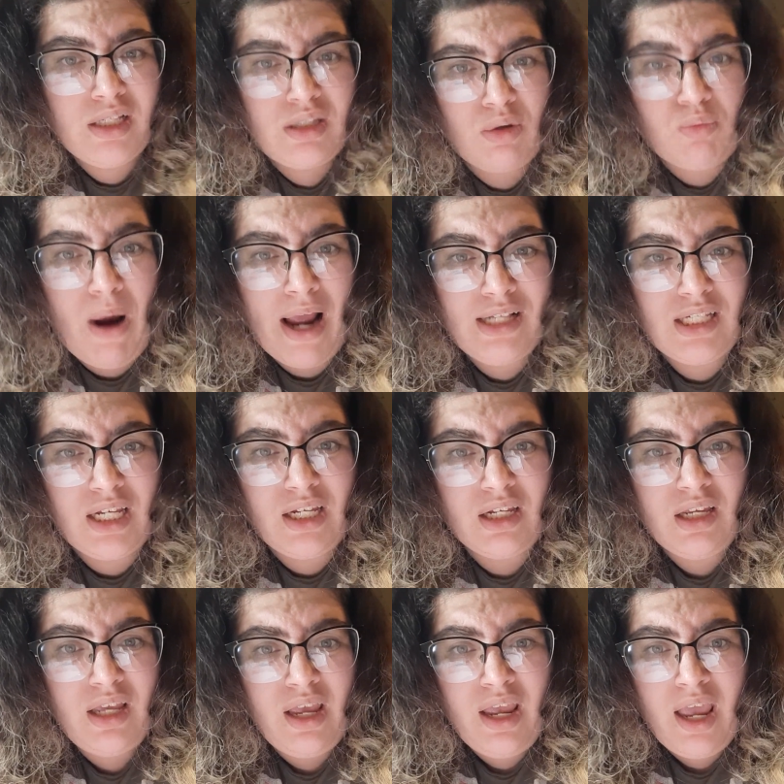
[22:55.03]
rising
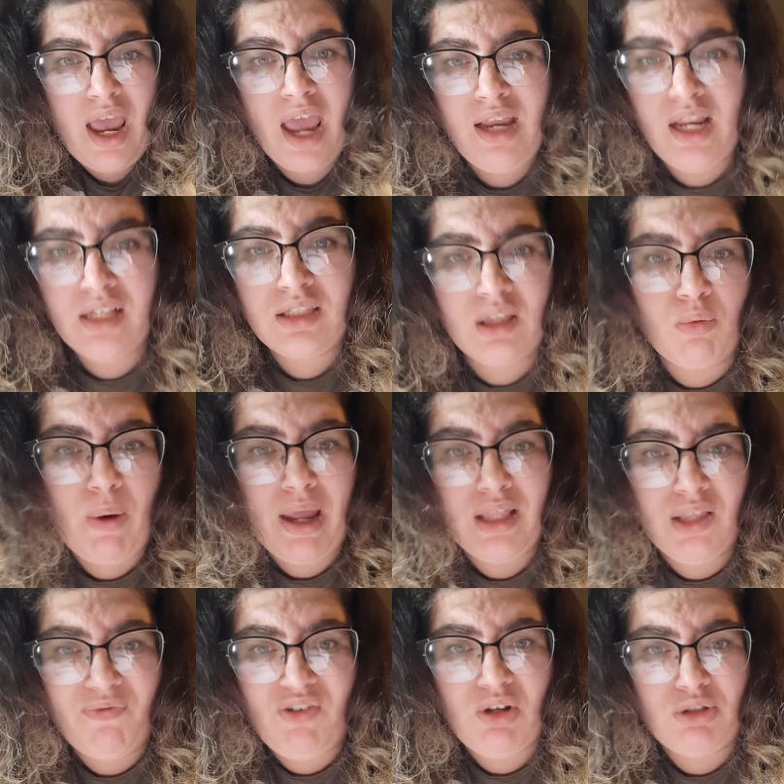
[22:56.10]
and is the way of
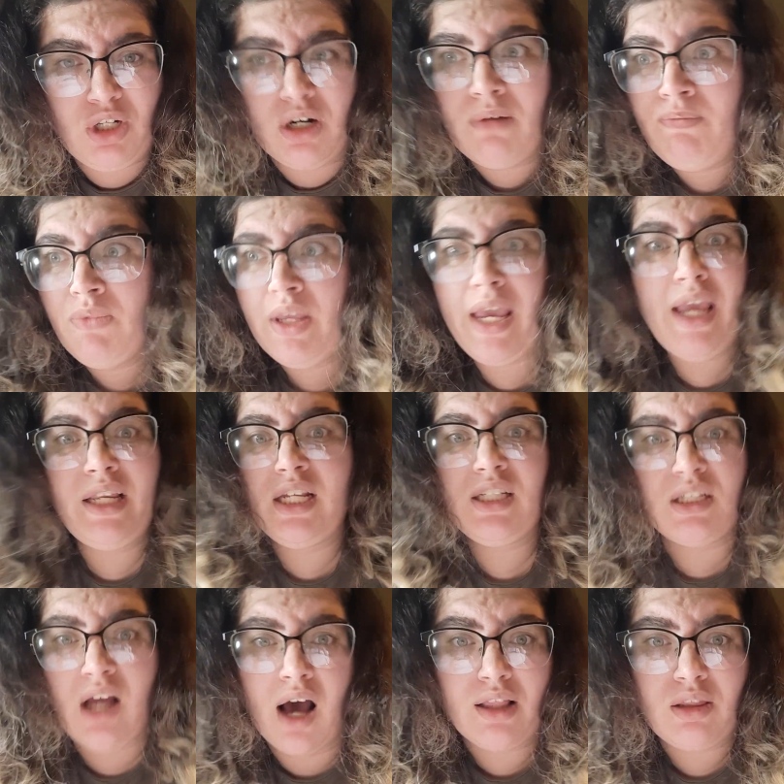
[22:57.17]
the future. It is
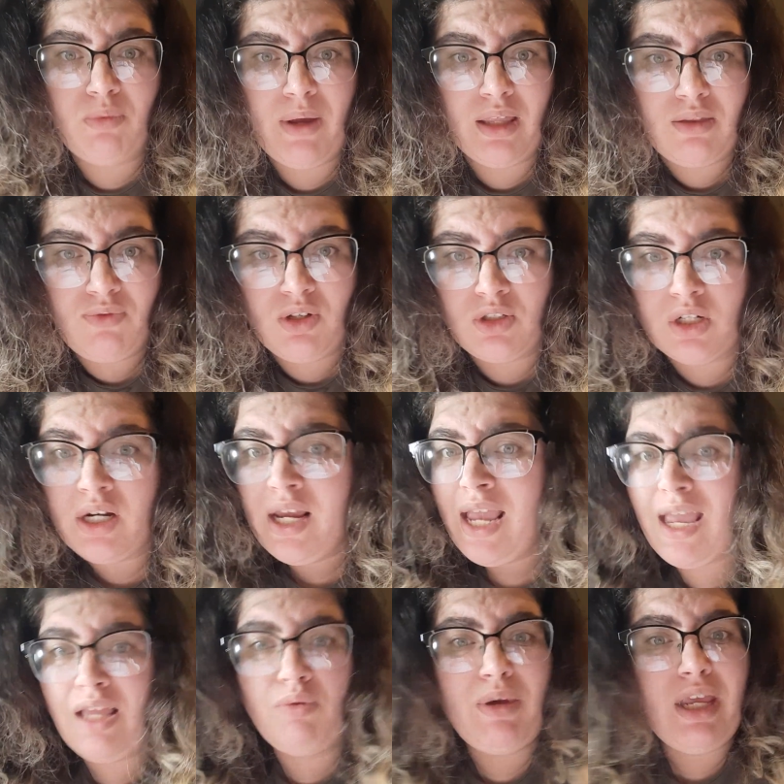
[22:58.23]
not the way of the future.
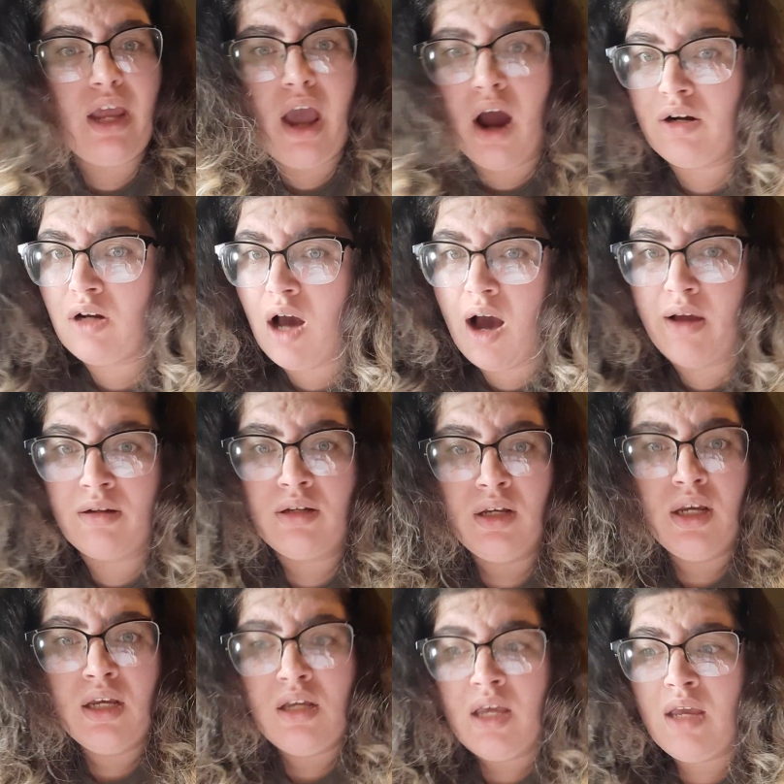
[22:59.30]
We are not.
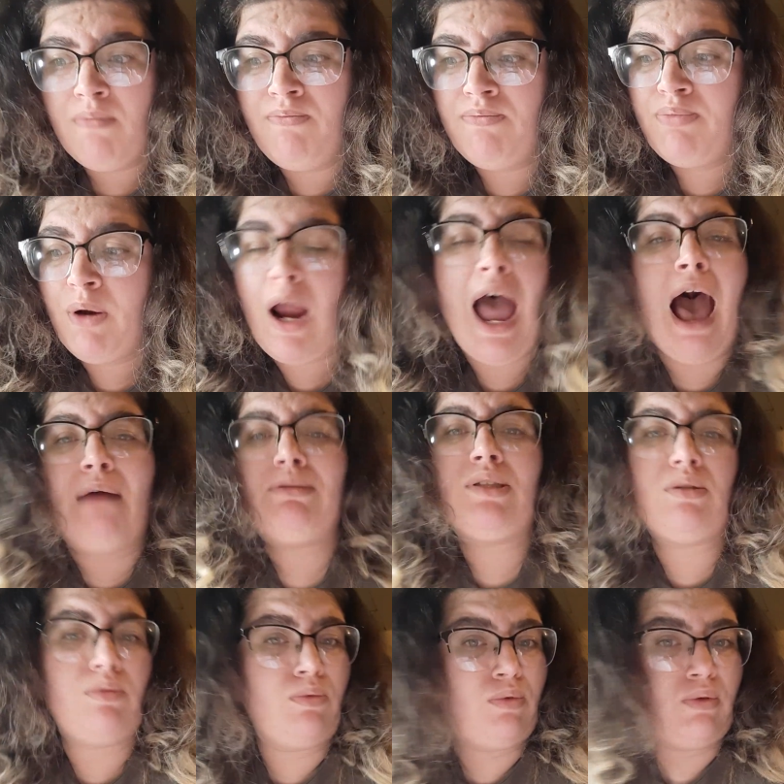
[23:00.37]

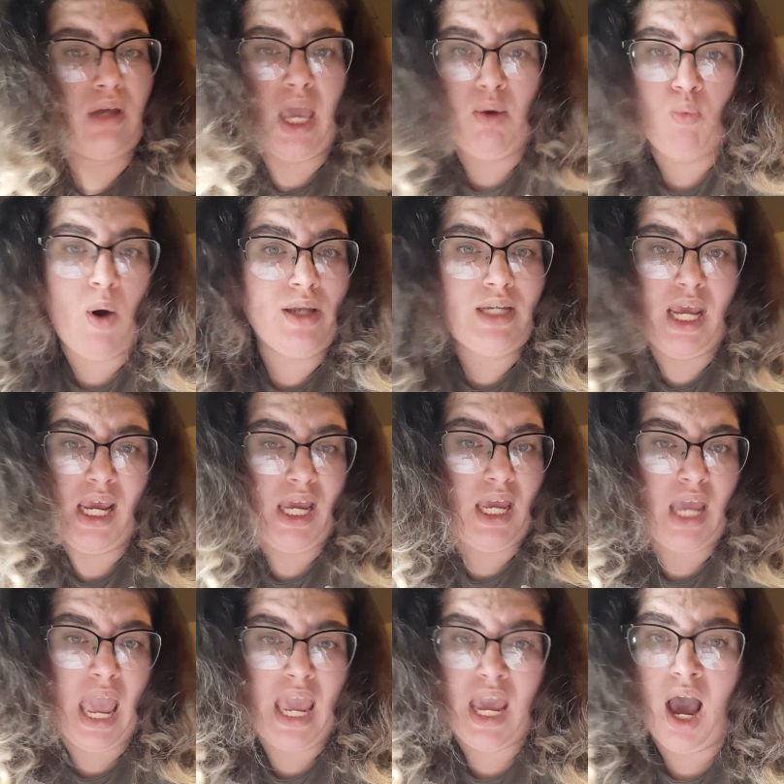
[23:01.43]
Perhaps one
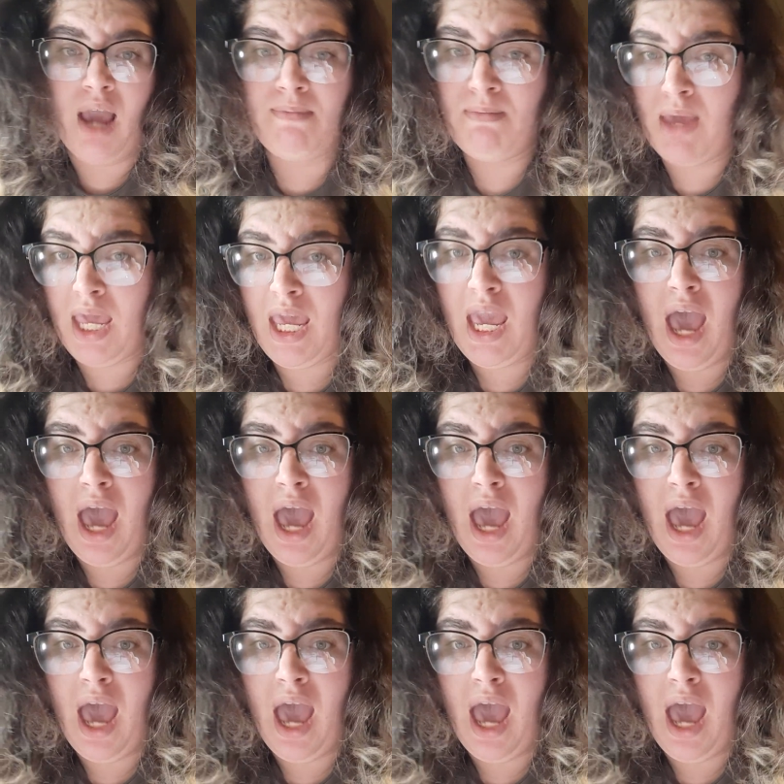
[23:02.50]
day AI may